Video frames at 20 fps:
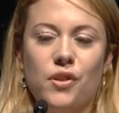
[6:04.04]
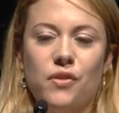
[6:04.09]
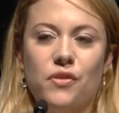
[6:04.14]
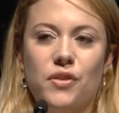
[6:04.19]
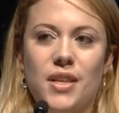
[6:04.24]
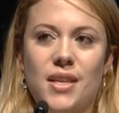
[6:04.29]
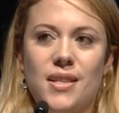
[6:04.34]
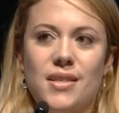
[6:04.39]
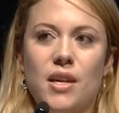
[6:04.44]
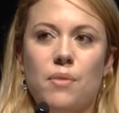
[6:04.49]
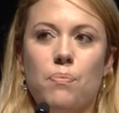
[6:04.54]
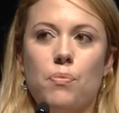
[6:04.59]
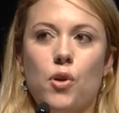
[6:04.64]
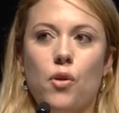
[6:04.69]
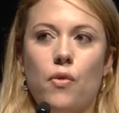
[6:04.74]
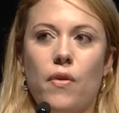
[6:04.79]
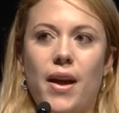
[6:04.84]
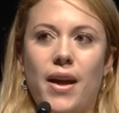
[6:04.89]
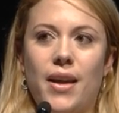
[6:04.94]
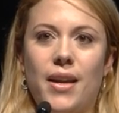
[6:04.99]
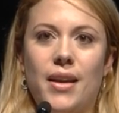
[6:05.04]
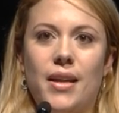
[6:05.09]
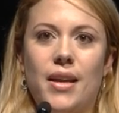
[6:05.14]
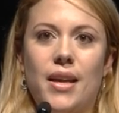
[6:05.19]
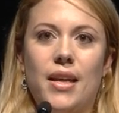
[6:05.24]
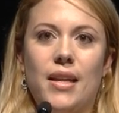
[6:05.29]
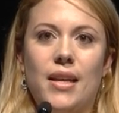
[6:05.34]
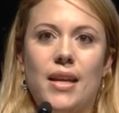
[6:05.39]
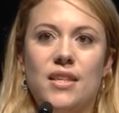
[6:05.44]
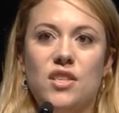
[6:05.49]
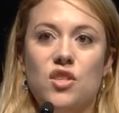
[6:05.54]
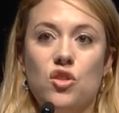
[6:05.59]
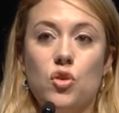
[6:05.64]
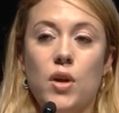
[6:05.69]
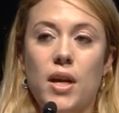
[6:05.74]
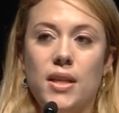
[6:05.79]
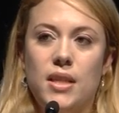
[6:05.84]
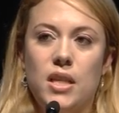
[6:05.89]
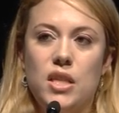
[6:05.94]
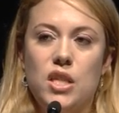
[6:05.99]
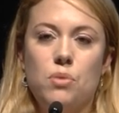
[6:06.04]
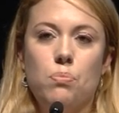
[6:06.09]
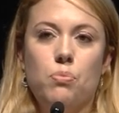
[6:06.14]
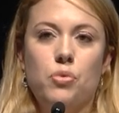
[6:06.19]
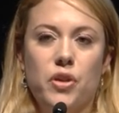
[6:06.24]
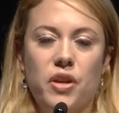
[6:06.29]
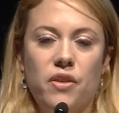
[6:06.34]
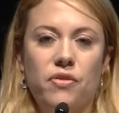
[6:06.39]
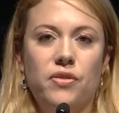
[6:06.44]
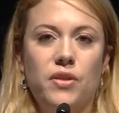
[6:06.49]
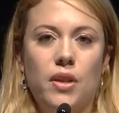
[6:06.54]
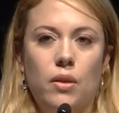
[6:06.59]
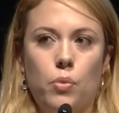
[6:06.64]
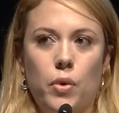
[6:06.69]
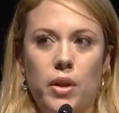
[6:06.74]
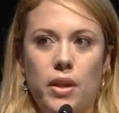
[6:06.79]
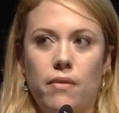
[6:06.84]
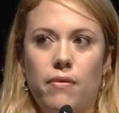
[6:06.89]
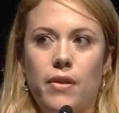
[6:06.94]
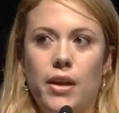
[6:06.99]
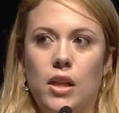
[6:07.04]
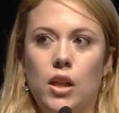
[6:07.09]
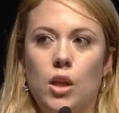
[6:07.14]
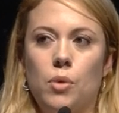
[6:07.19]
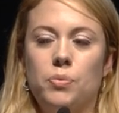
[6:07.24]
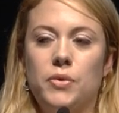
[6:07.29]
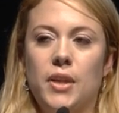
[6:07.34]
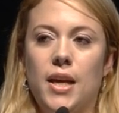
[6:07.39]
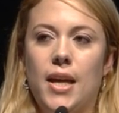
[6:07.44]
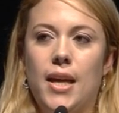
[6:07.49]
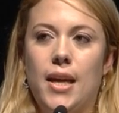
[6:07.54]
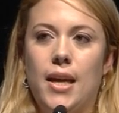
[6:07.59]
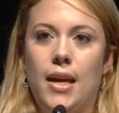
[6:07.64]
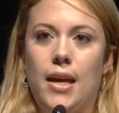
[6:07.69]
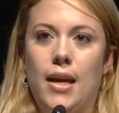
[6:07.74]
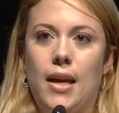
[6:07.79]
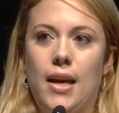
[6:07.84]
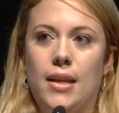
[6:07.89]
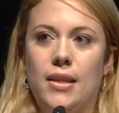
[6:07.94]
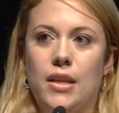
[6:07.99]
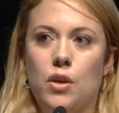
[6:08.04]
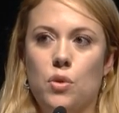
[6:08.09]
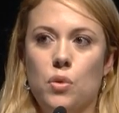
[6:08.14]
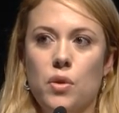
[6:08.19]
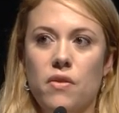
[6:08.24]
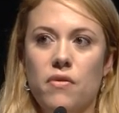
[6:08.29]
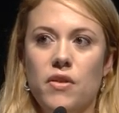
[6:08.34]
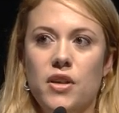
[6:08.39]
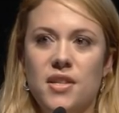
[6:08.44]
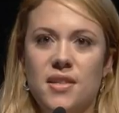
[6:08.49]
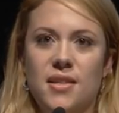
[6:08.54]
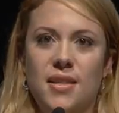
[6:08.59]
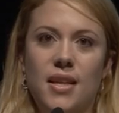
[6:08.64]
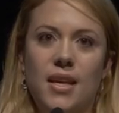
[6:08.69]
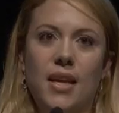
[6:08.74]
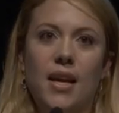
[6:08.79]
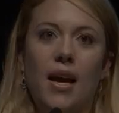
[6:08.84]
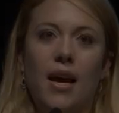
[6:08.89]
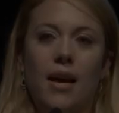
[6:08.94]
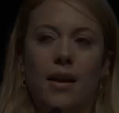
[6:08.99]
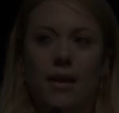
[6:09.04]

of this are provided in a strategy brief that we developed at the university.